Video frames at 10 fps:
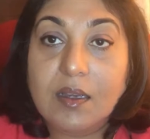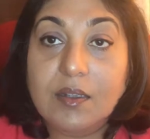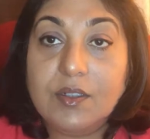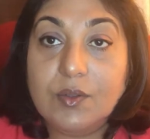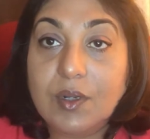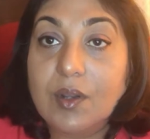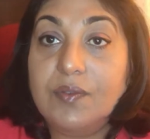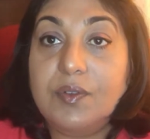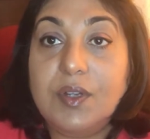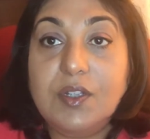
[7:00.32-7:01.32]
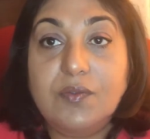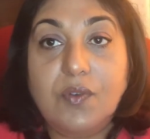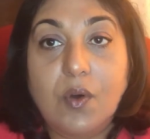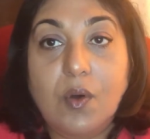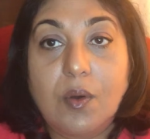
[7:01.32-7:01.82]
A total of 3 to
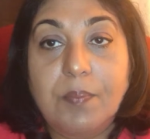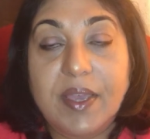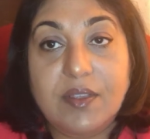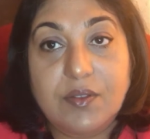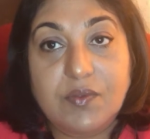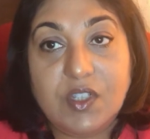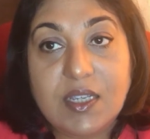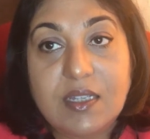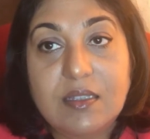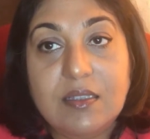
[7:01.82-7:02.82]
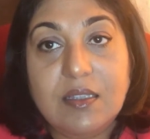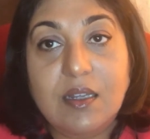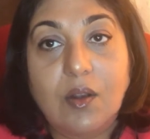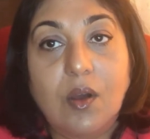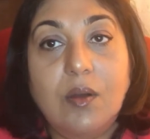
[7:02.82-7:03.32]
4 pairs of jeans
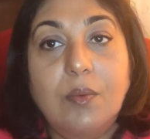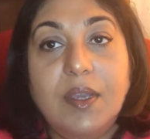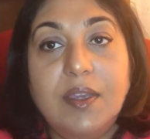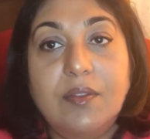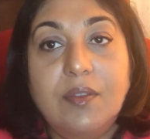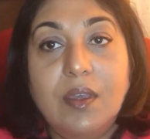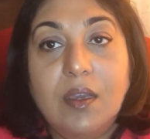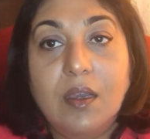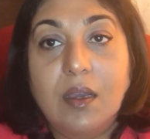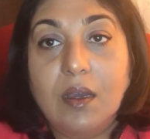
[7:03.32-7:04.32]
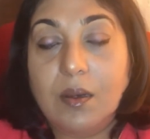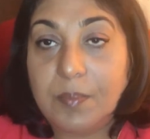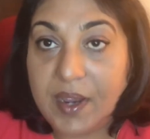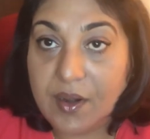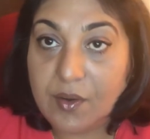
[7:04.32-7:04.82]
along with a
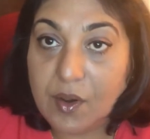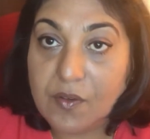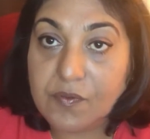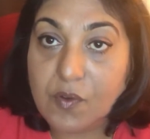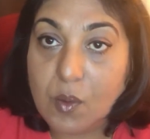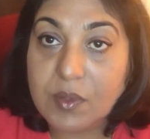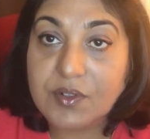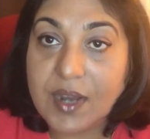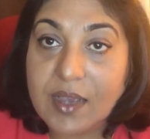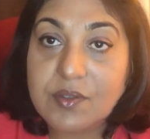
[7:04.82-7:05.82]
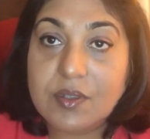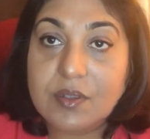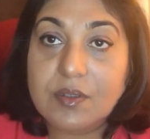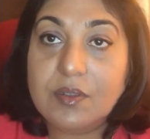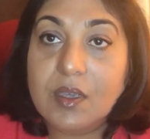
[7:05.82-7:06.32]
pair of formal
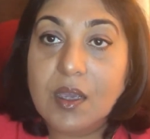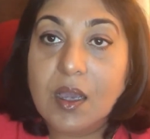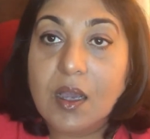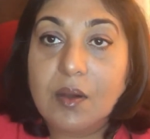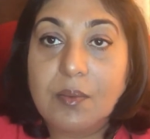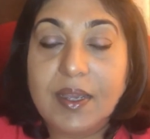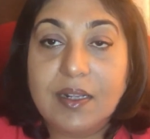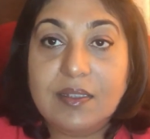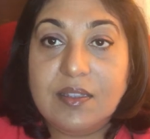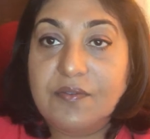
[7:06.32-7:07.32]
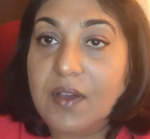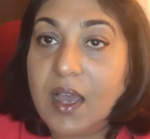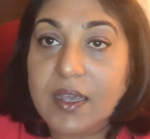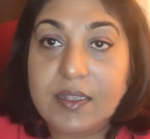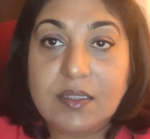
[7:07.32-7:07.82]
trousers will
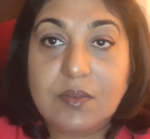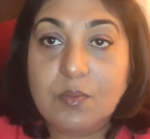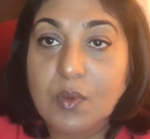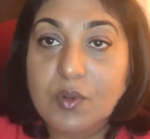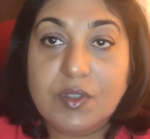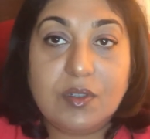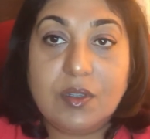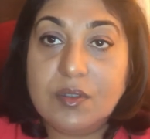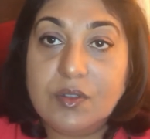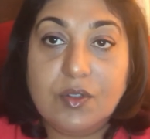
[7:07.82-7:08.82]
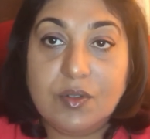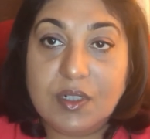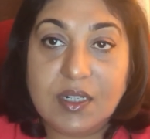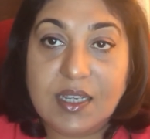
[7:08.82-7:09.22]
suffice most student